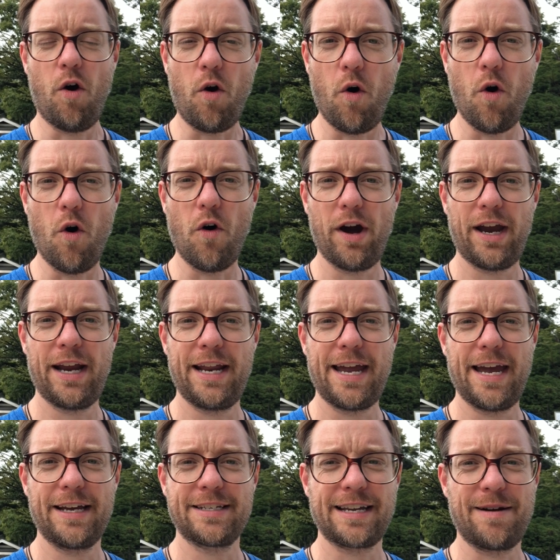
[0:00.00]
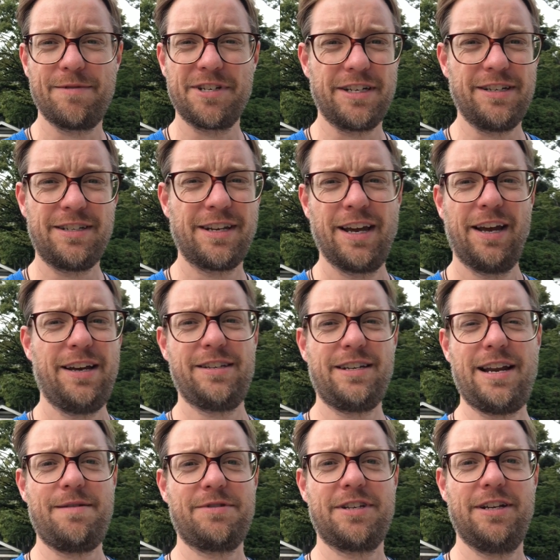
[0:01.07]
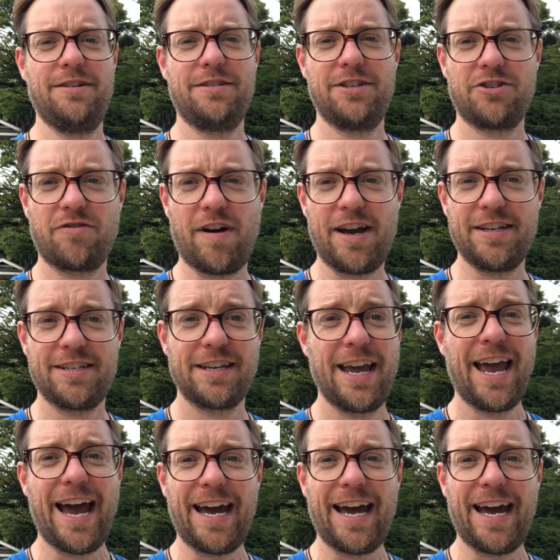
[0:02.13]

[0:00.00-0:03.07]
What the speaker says: or any egg sandwiches. It's an absolute disgrace.